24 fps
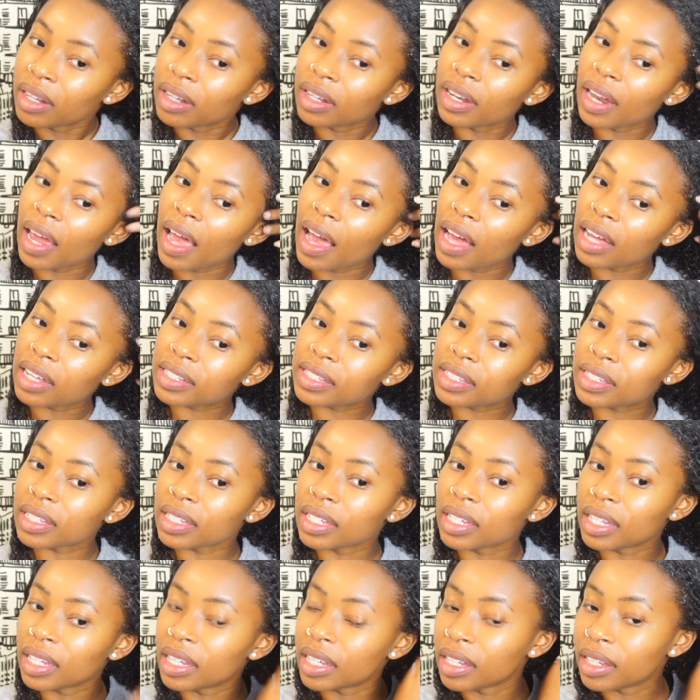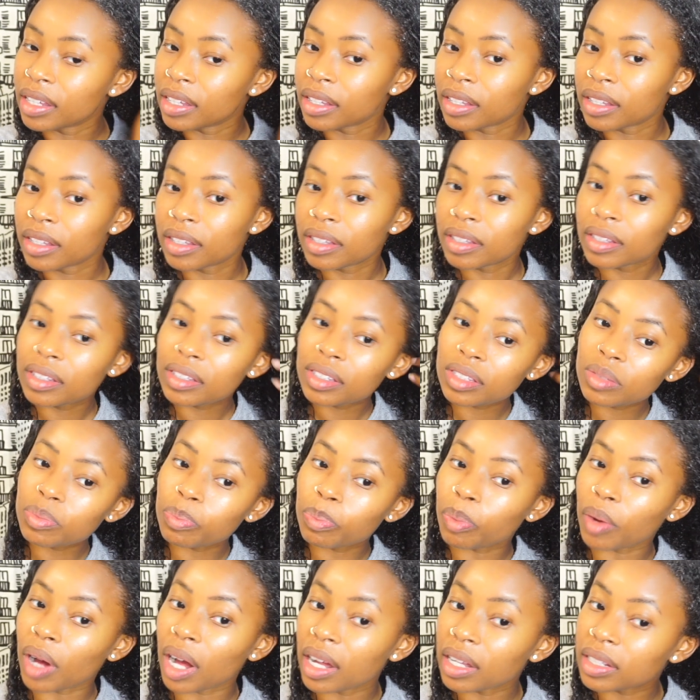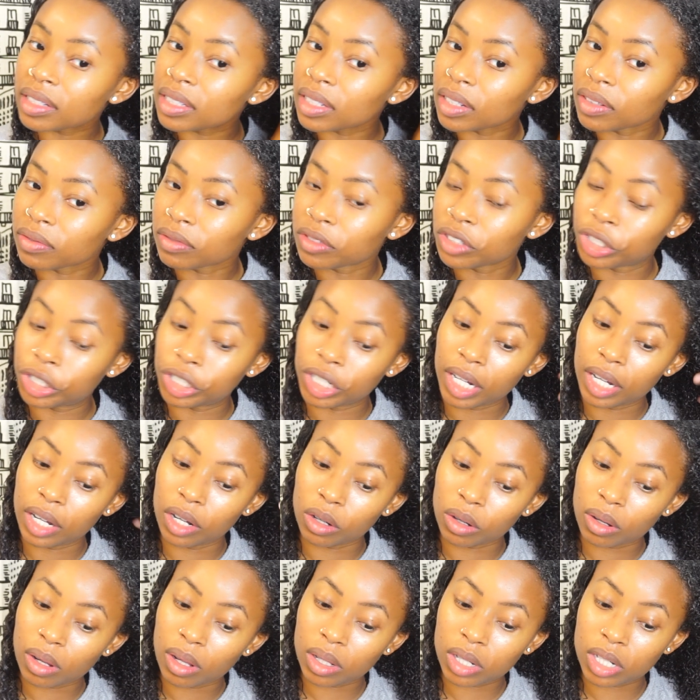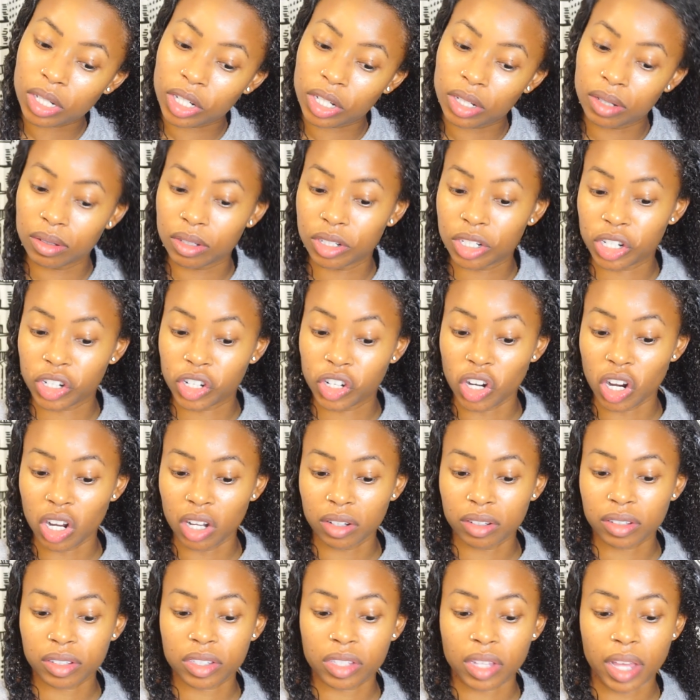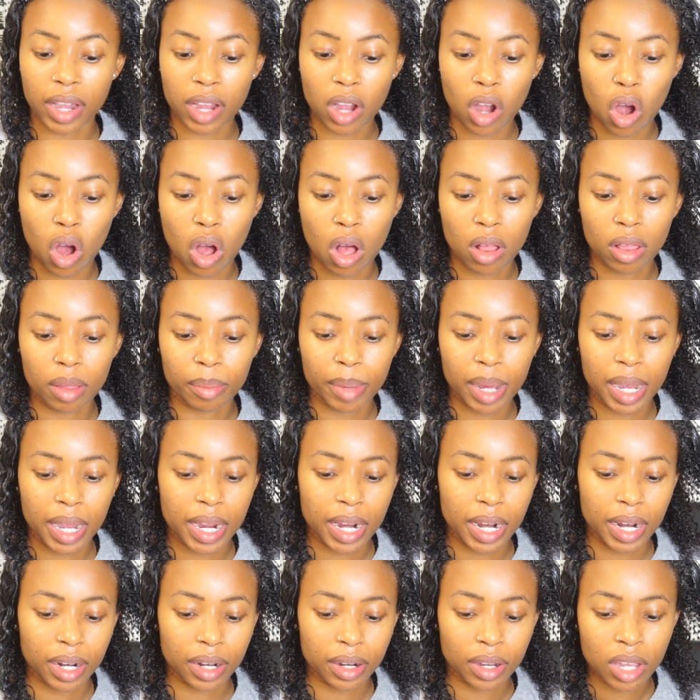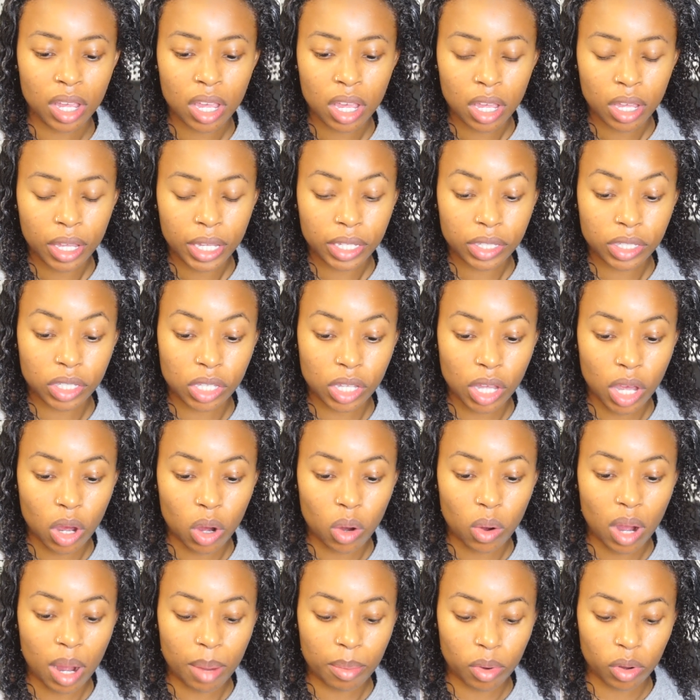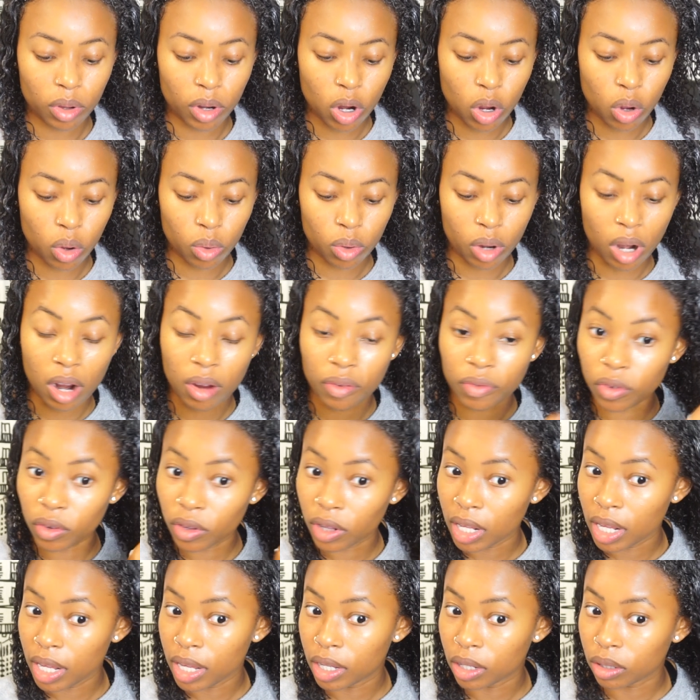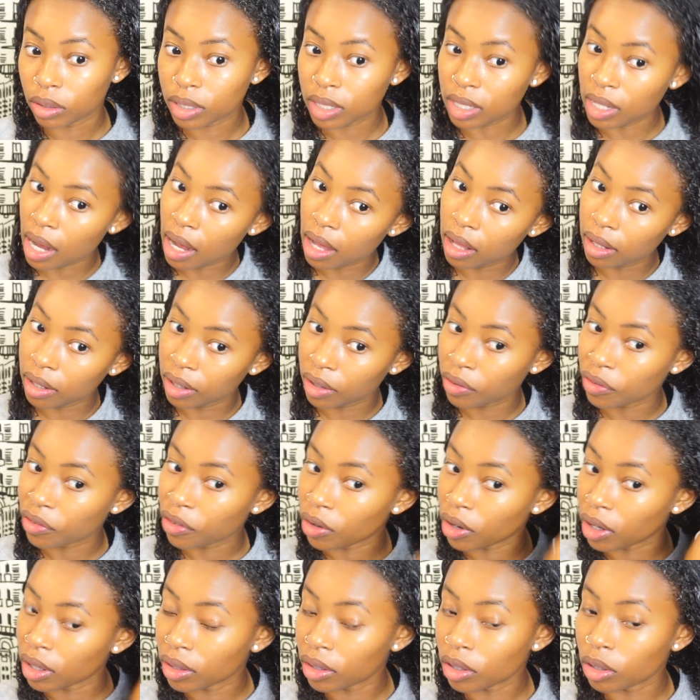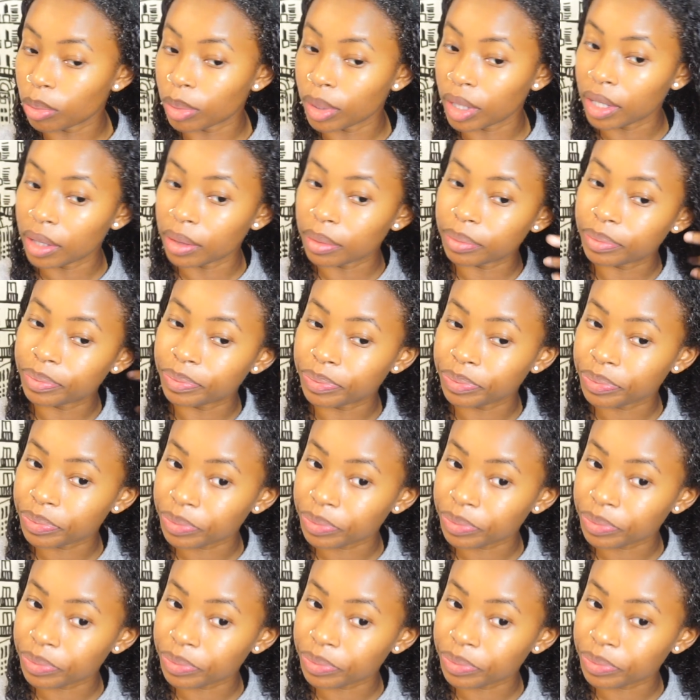nasty spots of gel chunks like all in my hair. So I'm going to hold off on the Eco Styler for a little bit.